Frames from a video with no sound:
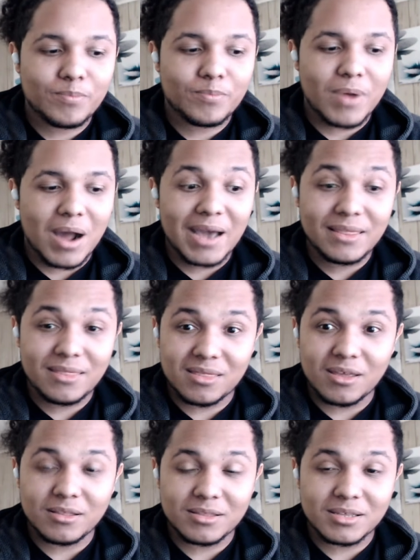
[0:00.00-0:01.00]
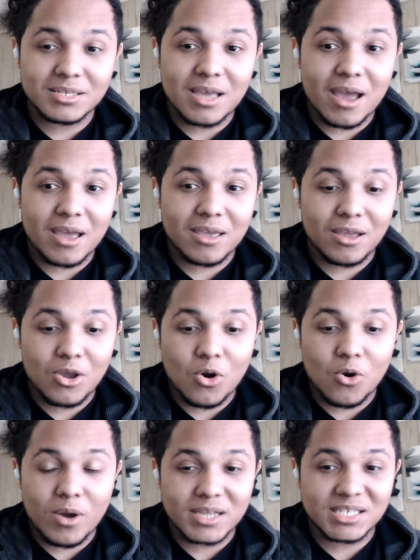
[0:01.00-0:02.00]
I think this guy can
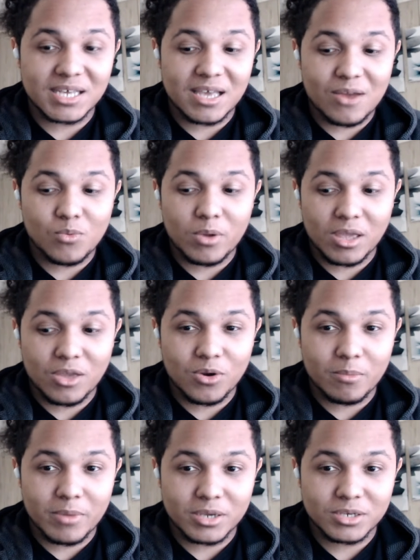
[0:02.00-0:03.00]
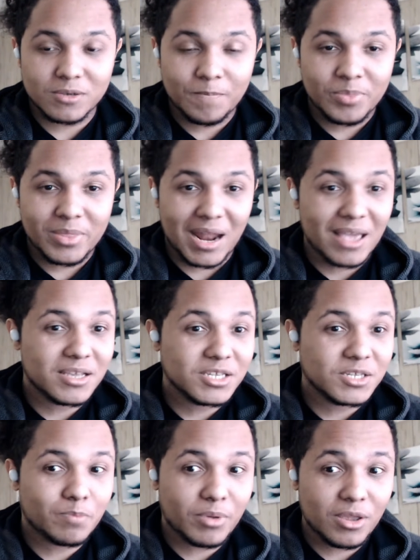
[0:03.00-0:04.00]
go head to head with Gilgamesh. Like, his
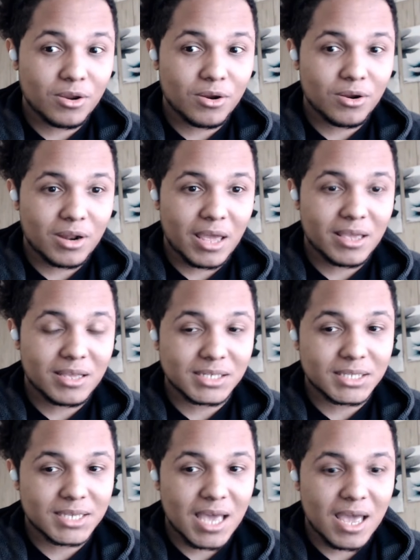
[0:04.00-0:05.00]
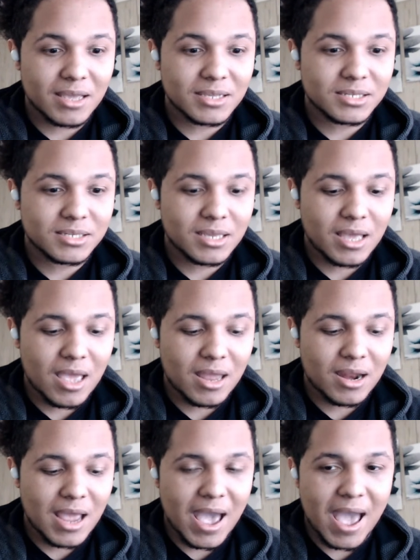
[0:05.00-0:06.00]
spear, like his attack is an
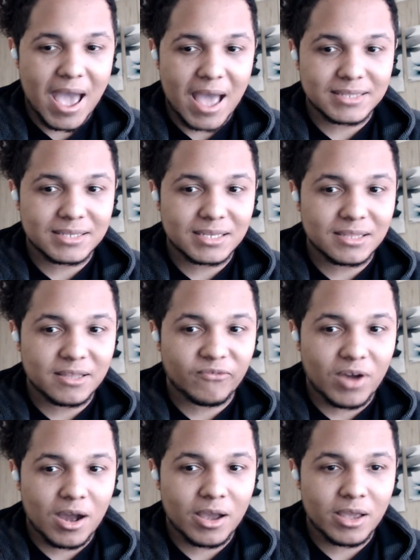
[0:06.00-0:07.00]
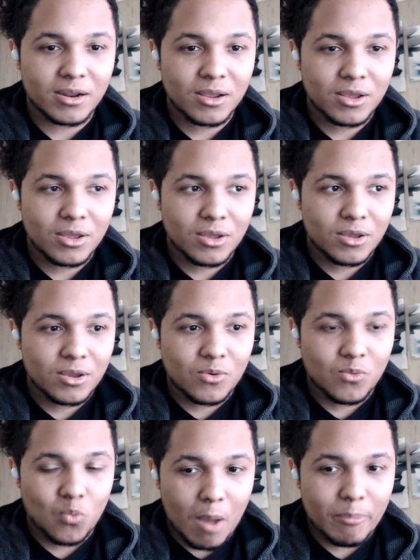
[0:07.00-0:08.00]
anti-divine
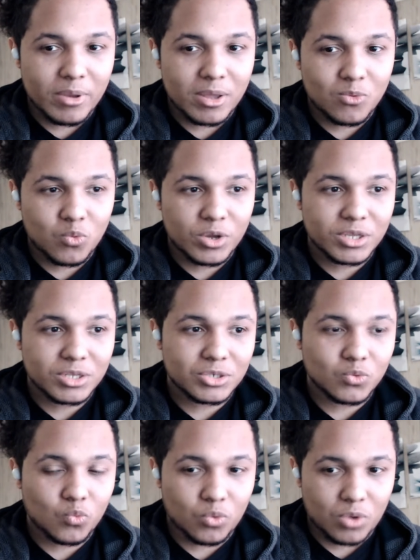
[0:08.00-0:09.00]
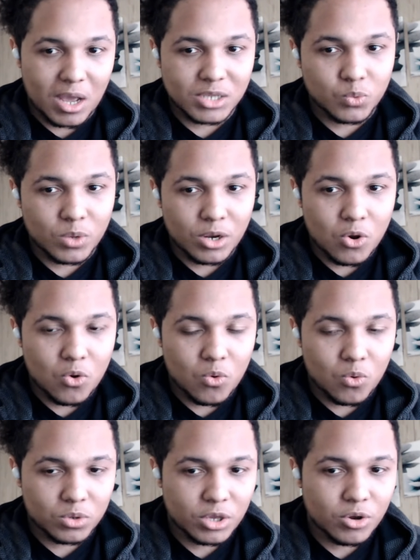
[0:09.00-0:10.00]
weapon, which, as we know,
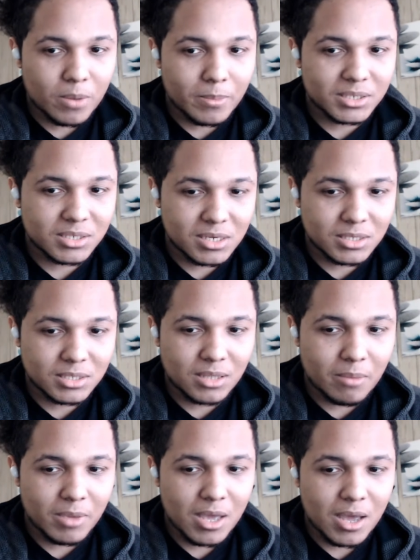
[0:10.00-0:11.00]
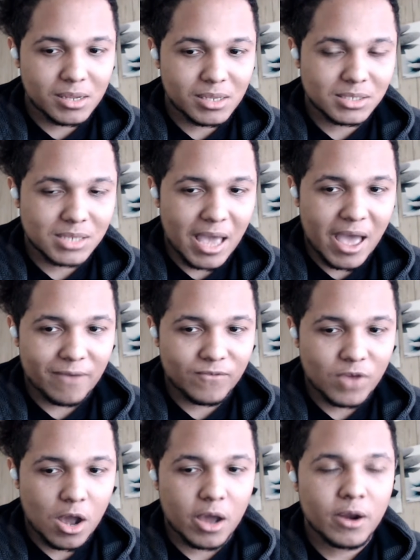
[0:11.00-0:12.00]
Gilgamesh is a demigod. He's half
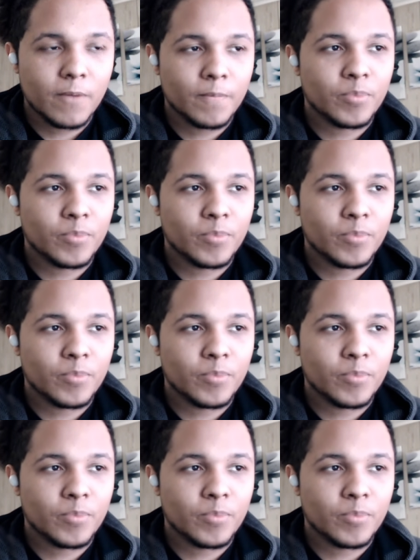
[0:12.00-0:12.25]
god.